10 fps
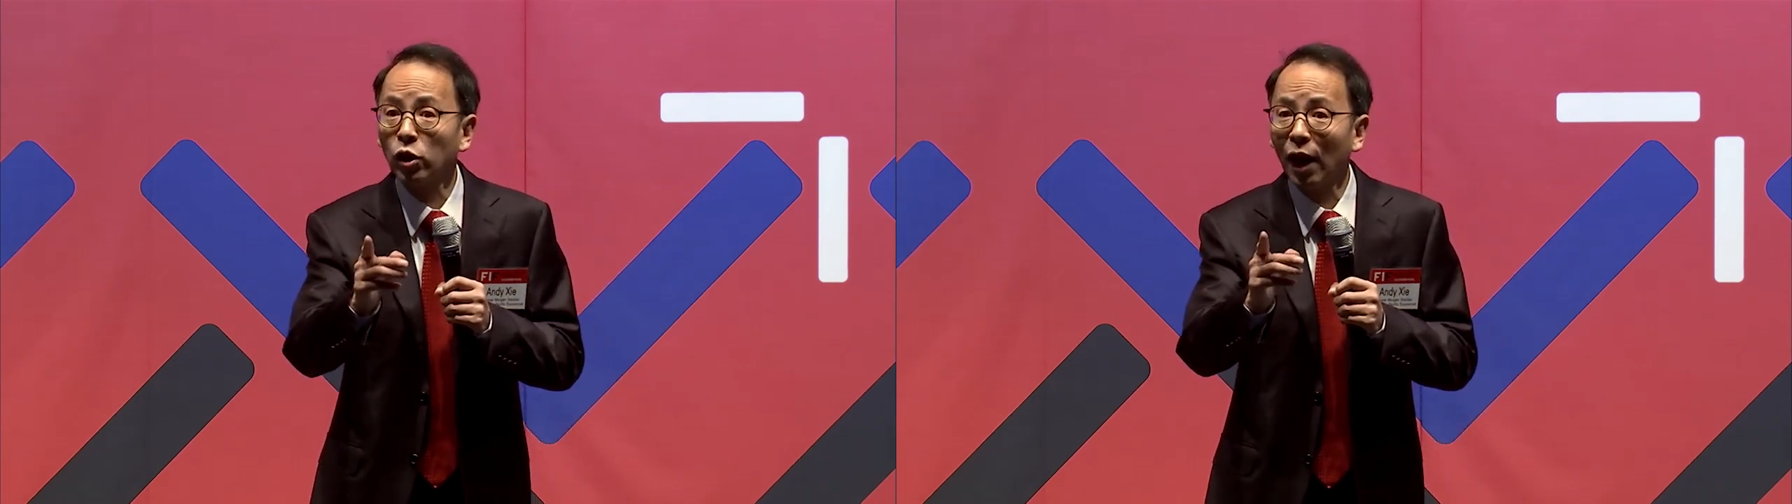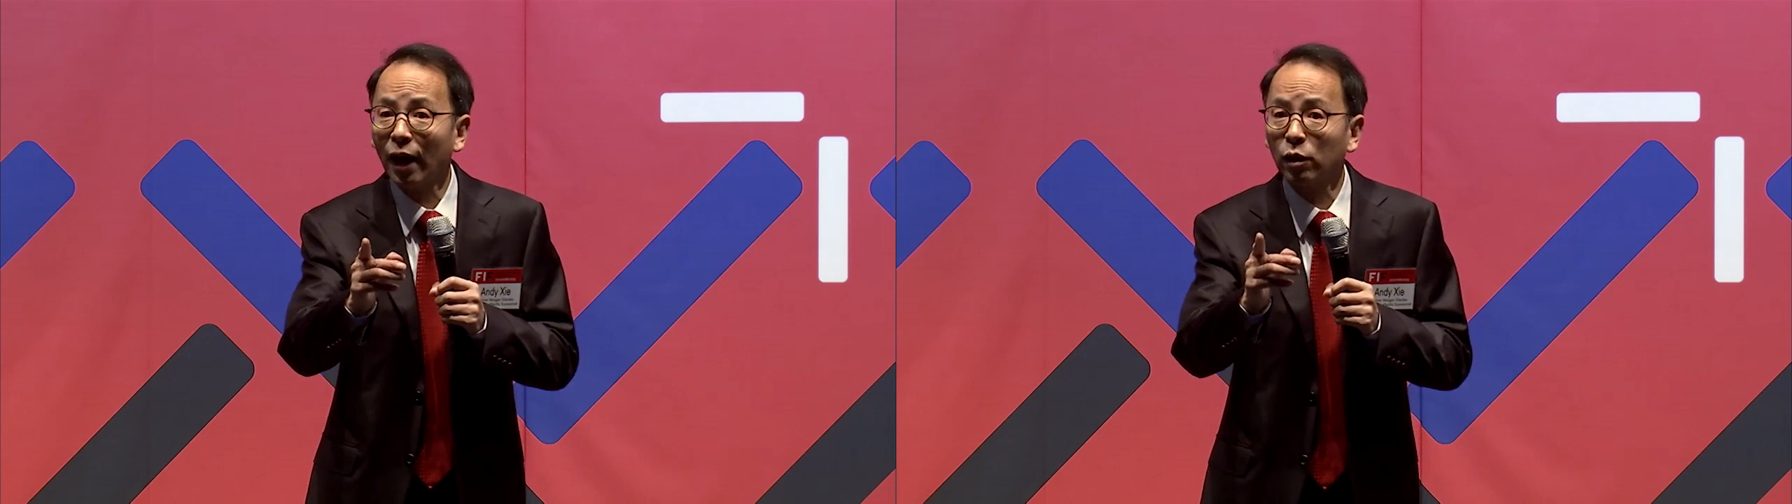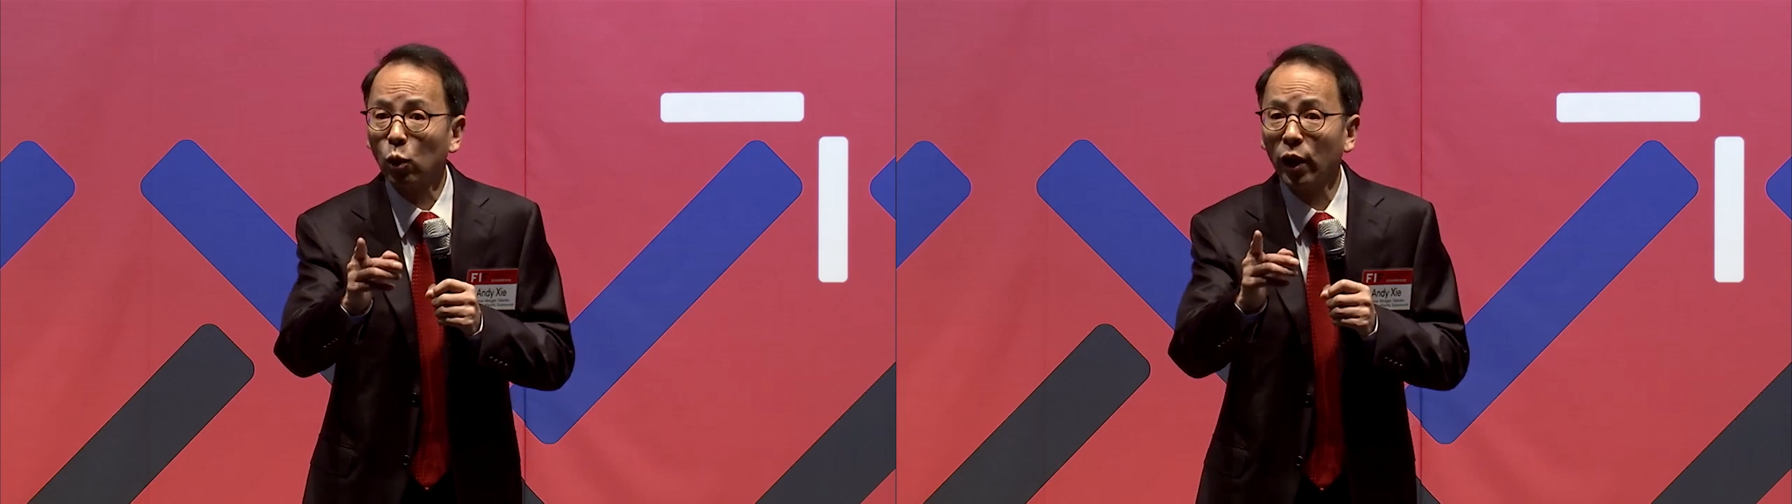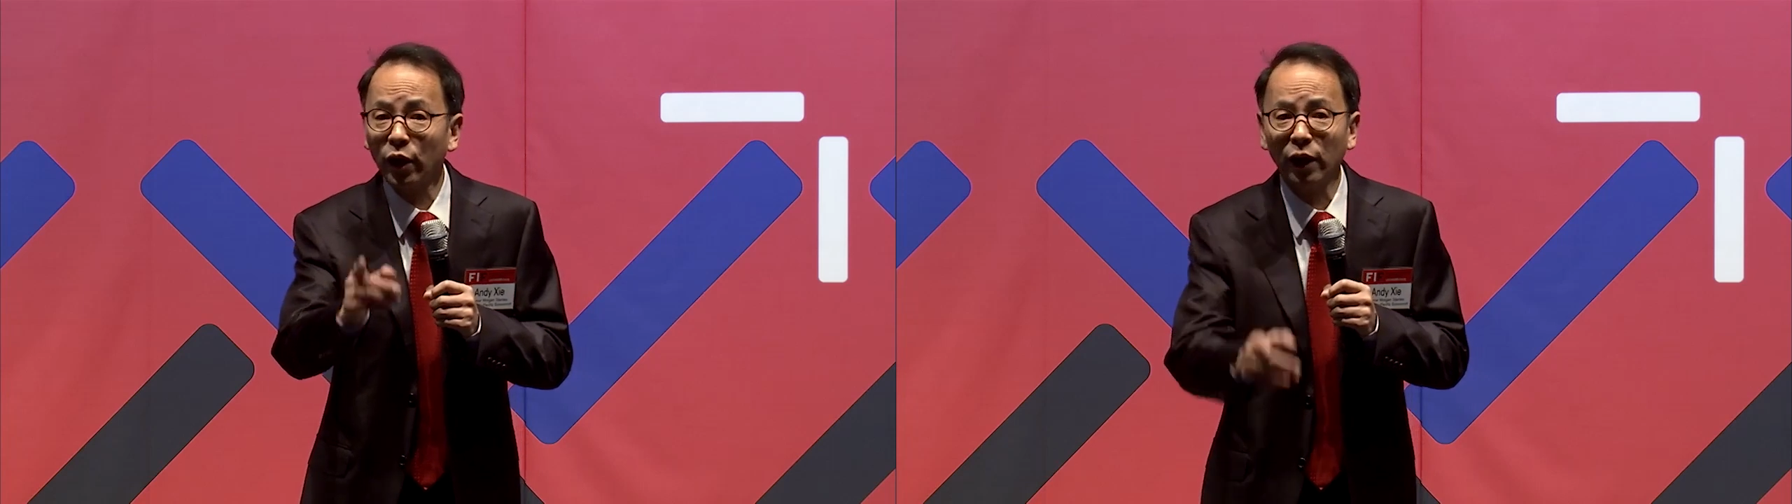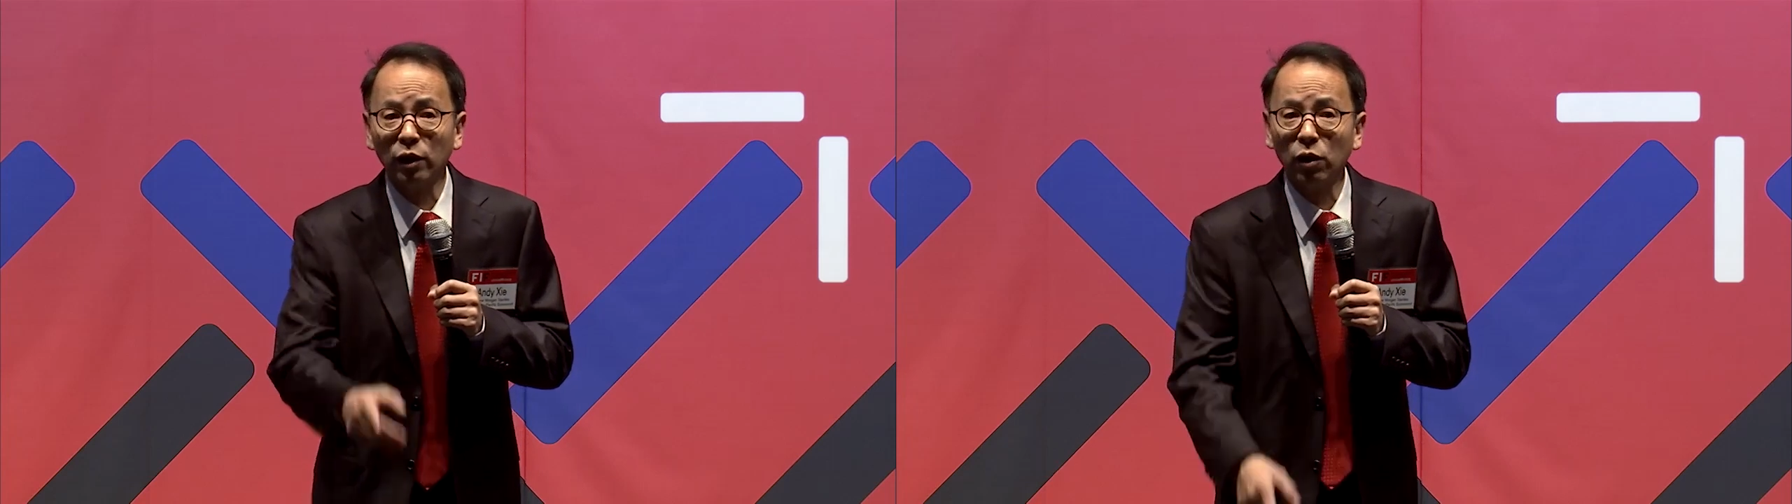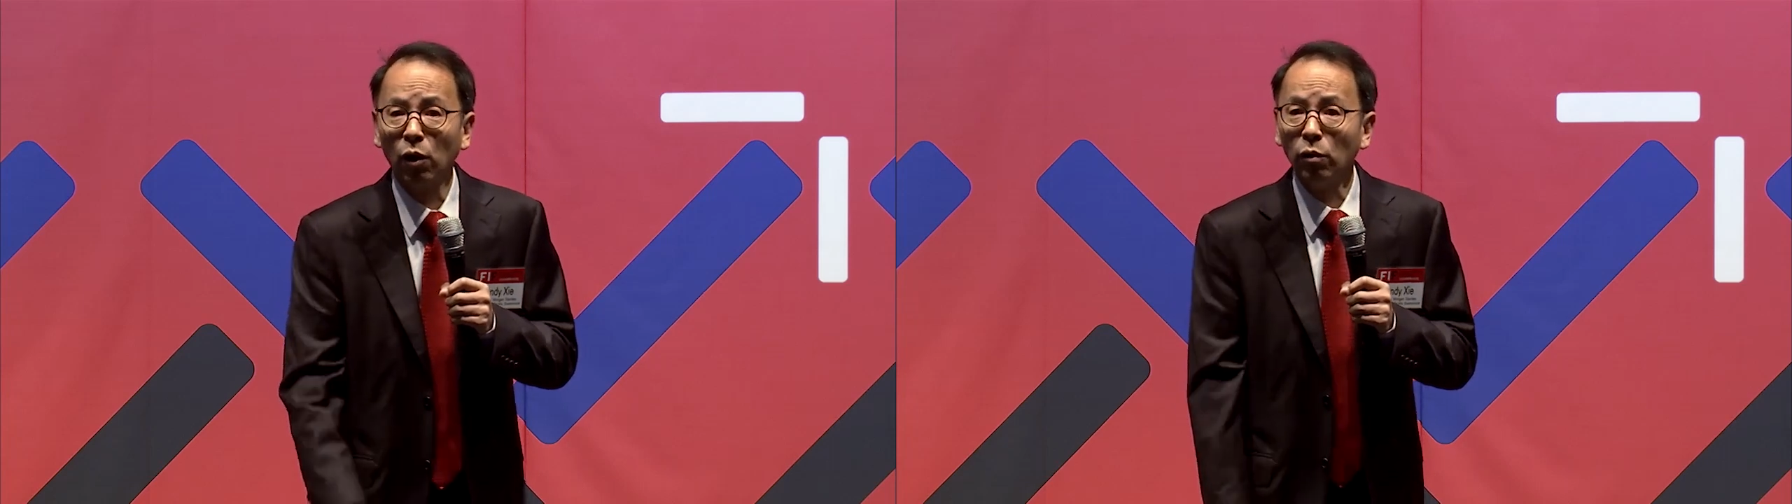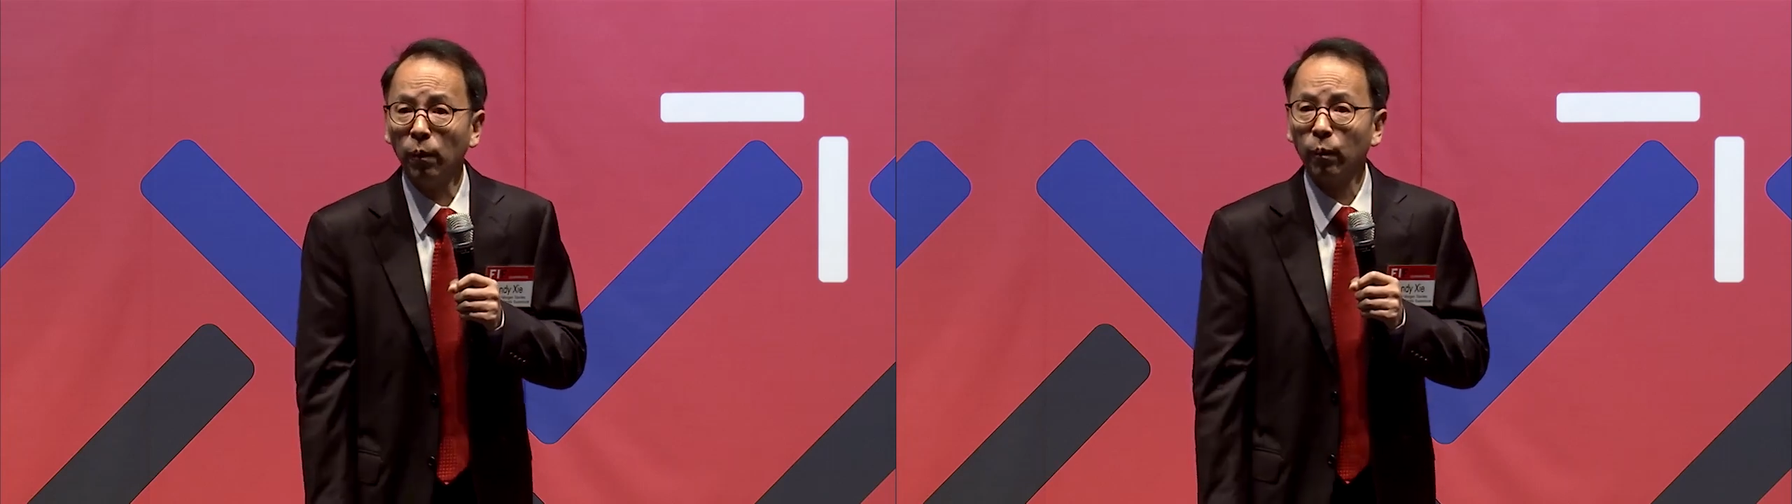like 20 years ago?